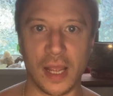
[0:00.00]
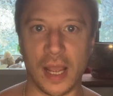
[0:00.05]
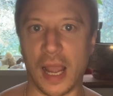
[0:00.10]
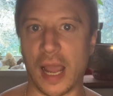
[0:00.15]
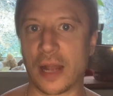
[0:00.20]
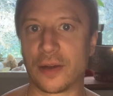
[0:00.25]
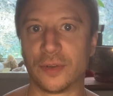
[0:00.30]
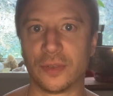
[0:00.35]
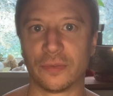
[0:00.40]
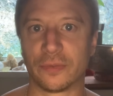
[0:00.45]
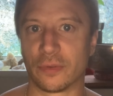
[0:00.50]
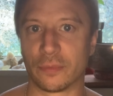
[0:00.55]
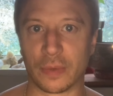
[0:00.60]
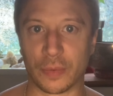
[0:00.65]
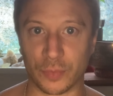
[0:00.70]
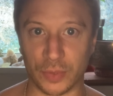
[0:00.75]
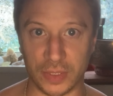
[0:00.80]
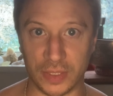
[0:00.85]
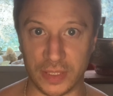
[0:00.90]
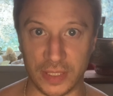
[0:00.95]
I don't even
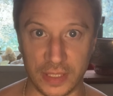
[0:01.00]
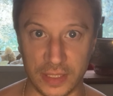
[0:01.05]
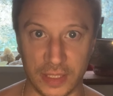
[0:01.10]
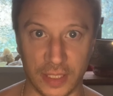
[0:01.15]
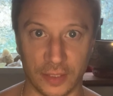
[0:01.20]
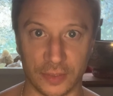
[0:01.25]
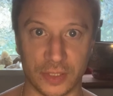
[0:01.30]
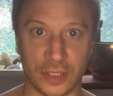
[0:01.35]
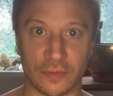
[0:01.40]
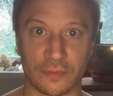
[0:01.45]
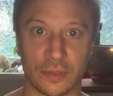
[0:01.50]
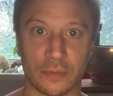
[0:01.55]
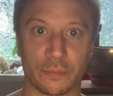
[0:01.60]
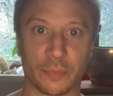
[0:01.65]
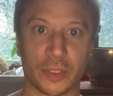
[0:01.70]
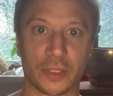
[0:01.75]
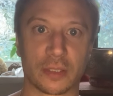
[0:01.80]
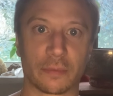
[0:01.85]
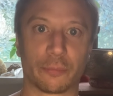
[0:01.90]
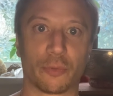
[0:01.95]
remember the details of it,
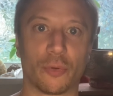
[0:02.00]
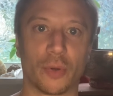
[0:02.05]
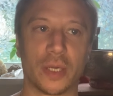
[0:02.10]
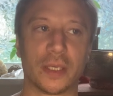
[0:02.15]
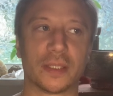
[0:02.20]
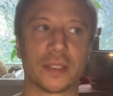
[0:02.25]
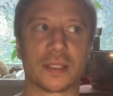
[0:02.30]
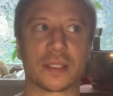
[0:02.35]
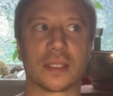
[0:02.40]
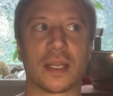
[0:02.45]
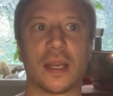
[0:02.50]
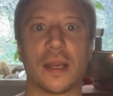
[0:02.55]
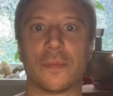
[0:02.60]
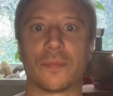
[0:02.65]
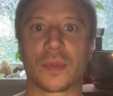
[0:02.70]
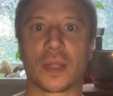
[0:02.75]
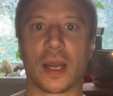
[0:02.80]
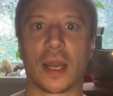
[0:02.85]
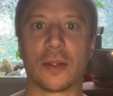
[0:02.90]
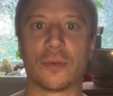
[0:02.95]
but the point is,
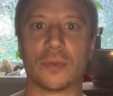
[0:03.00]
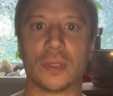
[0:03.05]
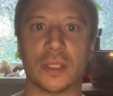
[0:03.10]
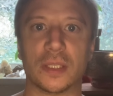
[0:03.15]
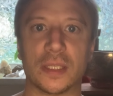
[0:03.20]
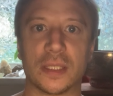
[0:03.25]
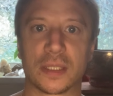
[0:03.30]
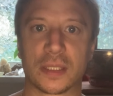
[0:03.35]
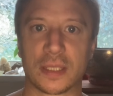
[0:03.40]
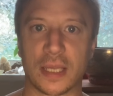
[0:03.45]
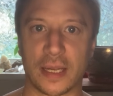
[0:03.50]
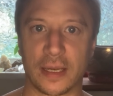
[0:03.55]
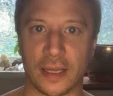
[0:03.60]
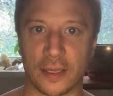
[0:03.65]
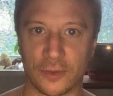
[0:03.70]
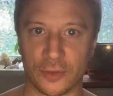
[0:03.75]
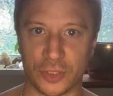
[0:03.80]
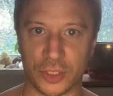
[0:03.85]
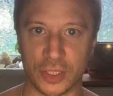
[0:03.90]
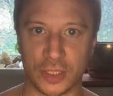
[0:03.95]
I released that
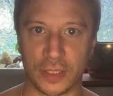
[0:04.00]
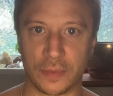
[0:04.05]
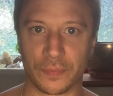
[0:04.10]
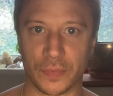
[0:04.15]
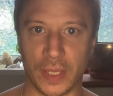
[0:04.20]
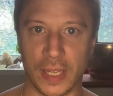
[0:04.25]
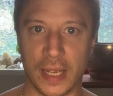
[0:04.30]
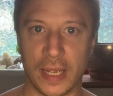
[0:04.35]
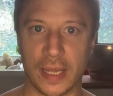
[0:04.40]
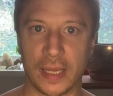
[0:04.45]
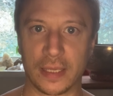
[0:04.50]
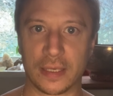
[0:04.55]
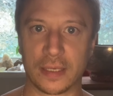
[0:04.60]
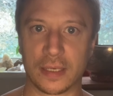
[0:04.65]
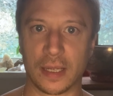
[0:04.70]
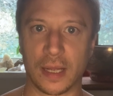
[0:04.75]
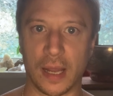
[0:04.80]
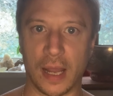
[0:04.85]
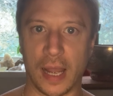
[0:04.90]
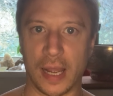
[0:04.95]
energy
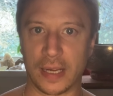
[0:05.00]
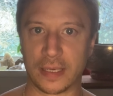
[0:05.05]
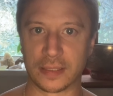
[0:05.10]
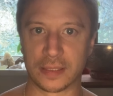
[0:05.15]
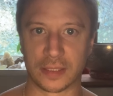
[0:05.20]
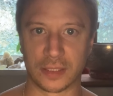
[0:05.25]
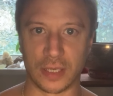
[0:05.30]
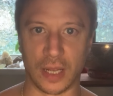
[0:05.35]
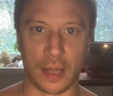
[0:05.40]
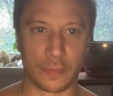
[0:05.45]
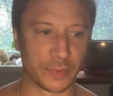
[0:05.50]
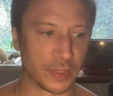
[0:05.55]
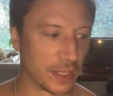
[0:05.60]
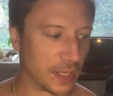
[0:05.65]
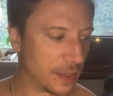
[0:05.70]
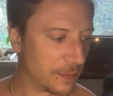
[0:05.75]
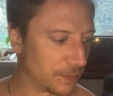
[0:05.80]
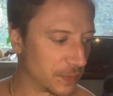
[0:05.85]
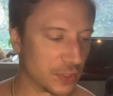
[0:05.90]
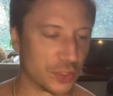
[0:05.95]
and I stopped
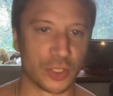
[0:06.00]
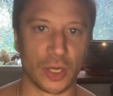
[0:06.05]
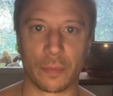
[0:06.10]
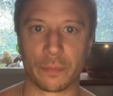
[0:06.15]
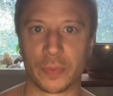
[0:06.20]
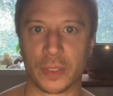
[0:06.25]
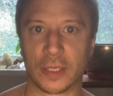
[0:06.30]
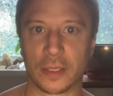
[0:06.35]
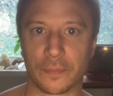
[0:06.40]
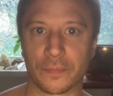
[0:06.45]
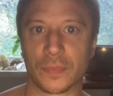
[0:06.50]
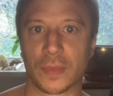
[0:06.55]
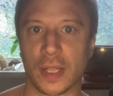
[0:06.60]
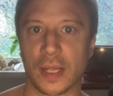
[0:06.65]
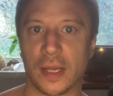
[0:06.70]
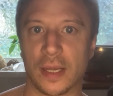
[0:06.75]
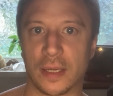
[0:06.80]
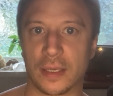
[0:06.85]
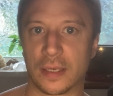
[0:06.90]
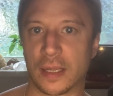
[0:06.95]
jumping,
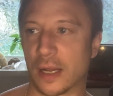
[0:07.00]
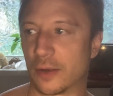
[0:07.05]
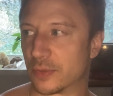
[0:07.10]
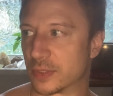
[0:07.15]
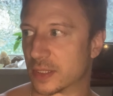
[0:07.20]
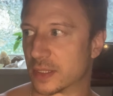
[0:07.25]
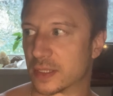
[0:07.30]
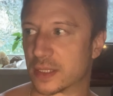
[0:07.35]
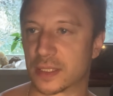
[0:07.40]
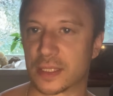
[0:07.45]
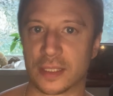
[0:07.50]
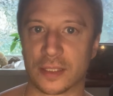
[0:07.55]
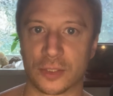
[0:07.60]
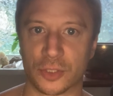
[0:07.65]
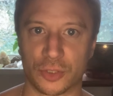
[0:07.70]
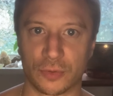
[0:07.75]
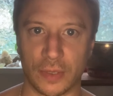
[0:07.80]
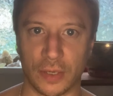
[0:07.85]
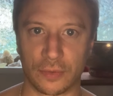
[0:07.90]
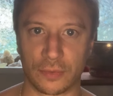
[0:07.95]
and I wasn't
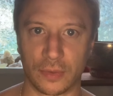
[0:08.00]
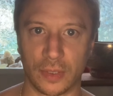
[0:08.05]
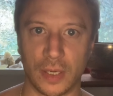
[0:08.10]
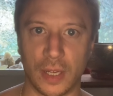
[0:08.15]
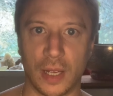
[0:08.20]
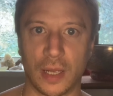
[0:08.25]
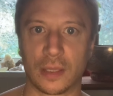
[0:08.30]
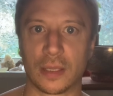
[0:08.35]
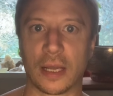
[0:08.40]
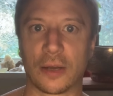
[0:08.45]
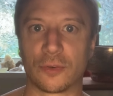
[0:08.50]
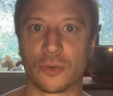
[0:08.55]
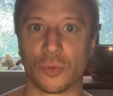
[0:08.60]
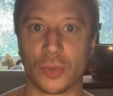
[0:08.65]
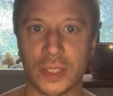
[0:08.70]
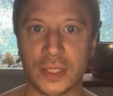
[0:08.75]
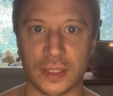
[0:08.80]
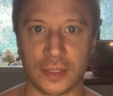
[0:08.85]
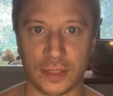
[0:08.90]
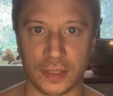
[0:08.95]
skittish around loud
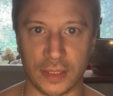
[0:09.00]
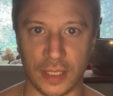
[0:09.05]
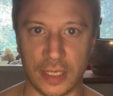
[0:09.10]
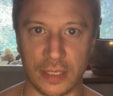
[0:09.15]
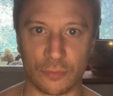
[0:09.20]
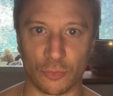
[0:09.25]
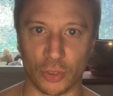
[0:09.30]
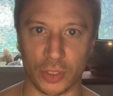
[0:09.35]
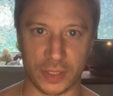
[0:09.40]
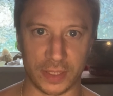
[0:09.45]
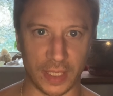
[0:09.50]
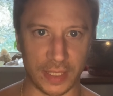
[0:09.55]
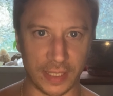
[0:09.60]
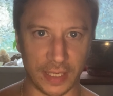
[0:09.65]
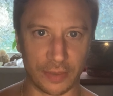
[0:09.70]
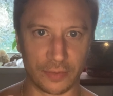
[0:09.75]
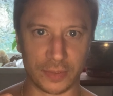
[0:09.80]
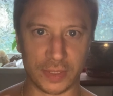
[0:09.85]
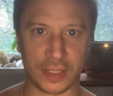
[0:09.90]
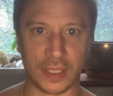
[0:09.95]
noises anymore. It's like
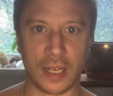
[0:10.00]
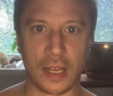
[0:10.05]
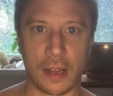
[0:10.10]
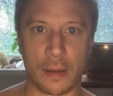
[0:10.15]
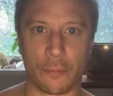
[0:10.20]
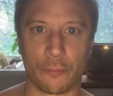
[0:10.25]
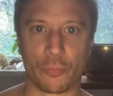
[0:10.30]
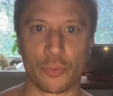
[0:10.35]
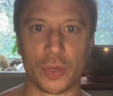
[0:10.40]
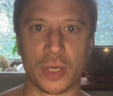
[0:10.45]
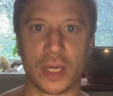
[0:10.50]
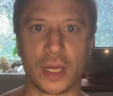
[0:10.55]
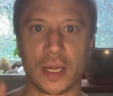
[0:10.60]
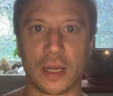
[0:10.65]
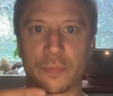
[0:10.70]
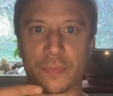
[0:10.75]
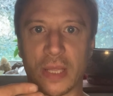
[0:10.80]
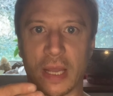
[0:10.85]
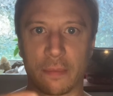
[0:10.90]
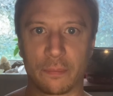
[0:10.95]
I was bringing
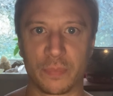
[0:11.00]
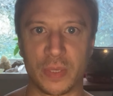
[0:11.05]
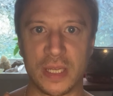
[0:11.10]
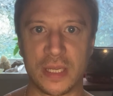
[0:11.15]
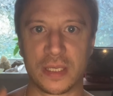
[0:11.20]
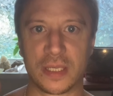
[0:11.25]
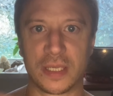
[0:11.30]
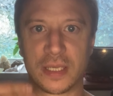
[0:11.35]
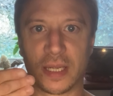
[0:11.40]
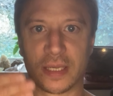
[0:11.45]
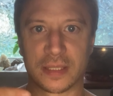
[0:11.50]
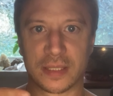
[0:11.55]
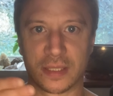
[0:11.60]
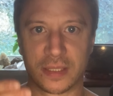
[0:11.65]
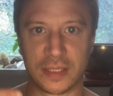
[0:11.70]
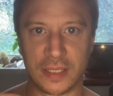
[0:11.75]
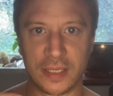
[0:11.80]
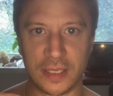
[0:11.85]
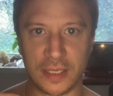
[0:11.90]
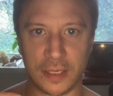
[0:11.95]
up that
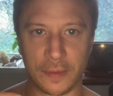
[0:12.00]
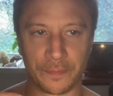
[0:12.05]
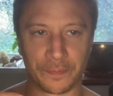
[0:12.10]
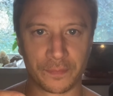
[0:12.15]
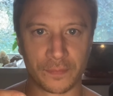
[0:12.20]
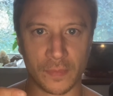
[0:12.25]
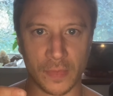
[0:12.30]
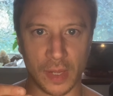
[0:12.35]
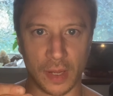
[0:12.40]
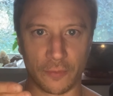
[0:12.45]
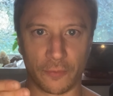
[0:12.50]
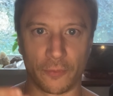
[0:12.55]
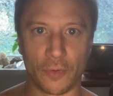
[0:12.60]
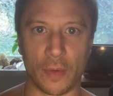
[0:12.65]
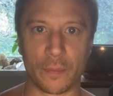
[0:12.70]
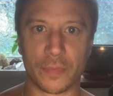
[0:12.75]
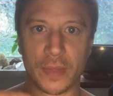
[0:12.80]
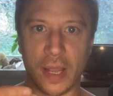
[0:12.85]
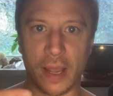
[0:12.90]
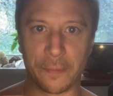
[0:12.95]
PTSD
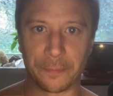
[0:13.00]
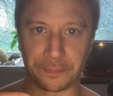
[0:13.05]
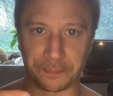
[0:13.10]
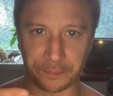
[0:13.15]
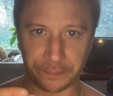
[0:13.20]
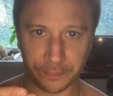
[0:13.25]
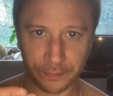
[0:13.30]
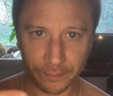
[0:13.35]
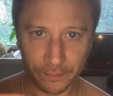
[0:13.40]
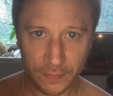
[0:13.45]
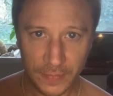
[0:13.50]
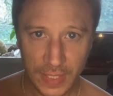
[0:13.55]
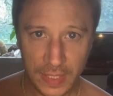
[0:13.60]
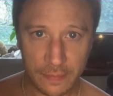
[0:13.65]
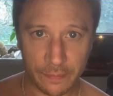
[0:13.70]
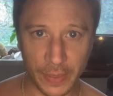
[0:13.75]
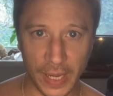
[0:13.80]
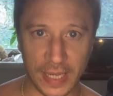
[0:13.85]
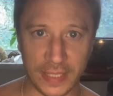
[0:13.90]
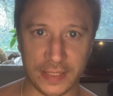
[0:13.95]
from that
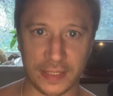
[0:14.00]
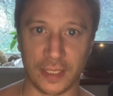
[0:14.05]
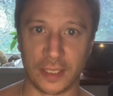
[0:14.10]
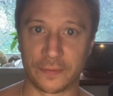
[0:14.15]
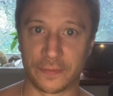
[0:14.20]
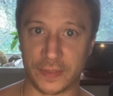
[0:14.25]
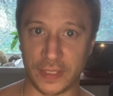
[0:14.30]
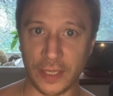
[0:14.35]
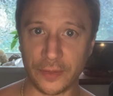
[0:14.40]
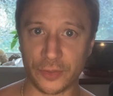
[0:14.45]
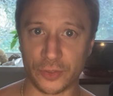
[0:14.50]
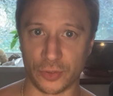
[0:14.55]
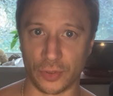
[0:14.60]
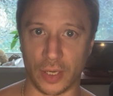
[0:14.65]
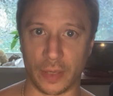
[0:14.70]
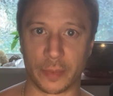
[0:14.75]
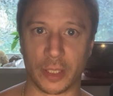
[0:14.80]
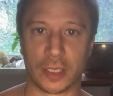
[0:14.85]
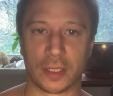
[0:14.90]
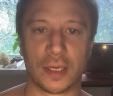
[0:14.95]
past life death
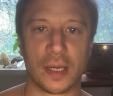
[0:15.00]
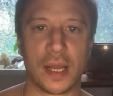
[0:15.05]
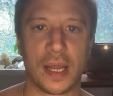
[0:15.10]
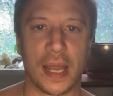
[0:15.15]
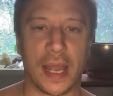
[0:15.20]
trauma.